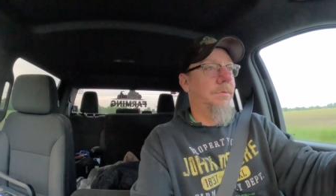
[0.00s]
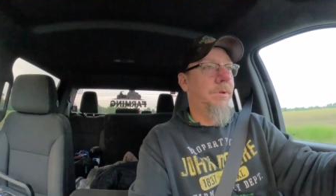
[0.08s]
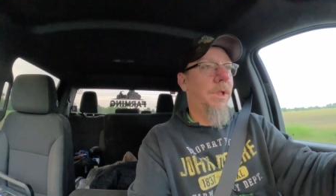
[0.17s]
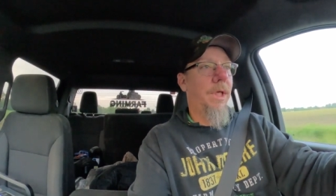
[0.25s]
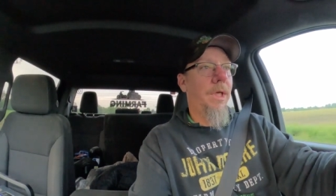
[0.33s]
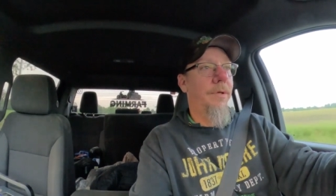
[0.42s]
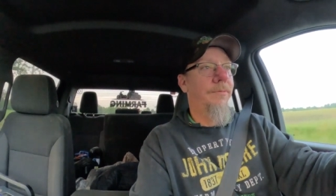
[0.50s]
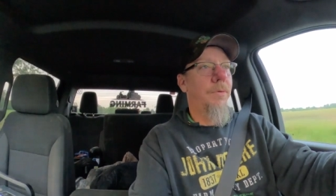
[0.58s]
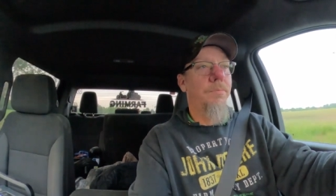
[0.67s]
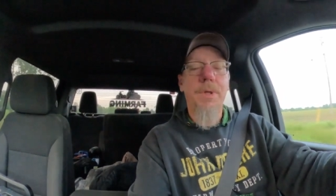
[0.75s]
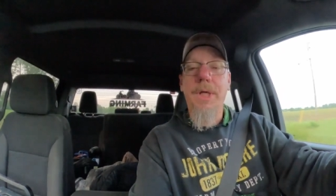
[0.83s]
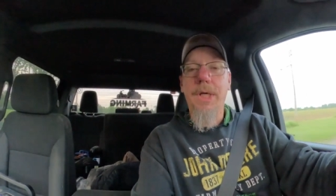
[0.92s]
I have to
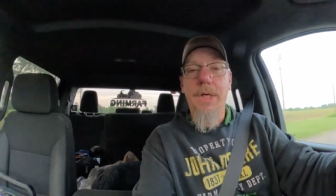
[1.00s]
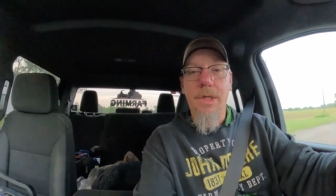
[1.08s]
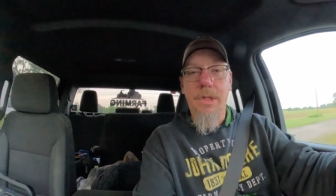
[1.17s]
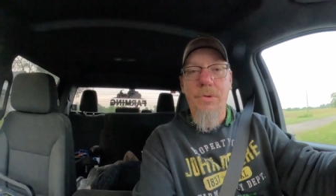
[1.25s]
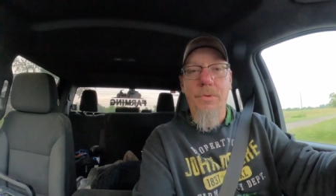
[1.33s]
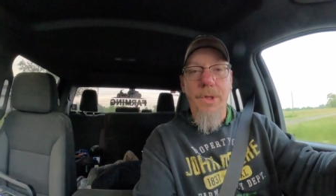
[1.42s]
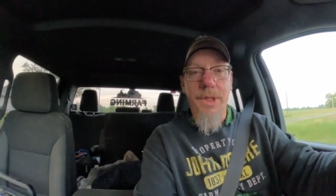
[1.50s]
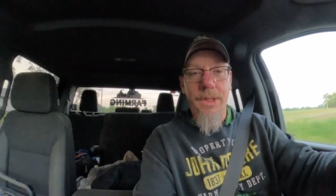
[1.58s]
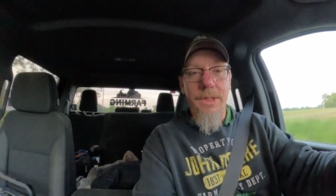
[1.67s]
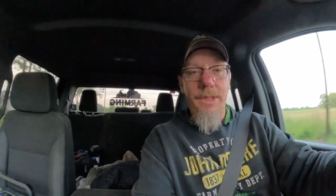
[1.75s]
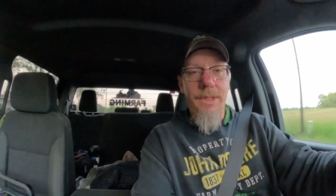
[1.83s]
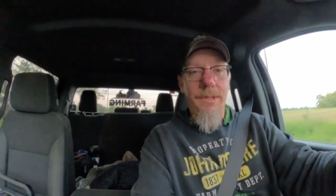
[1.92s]
plan
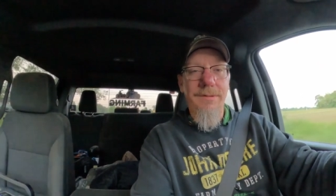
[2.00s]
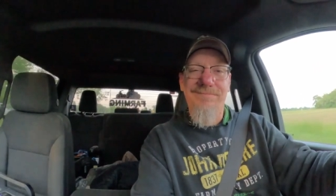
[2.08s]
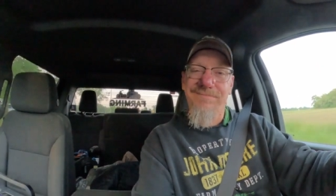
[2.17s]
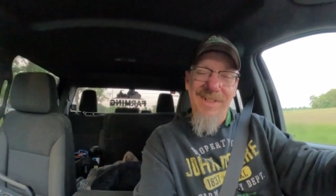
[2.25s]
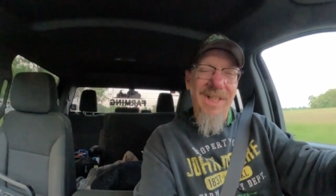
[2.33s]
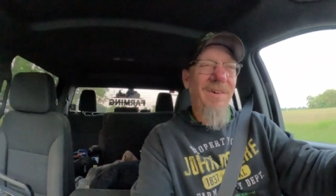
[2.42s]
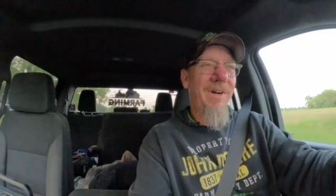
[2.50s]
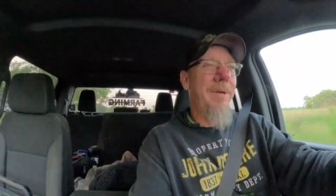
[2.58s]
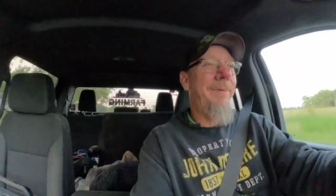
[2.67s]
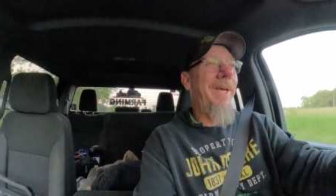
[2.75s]
accordingly. You know what I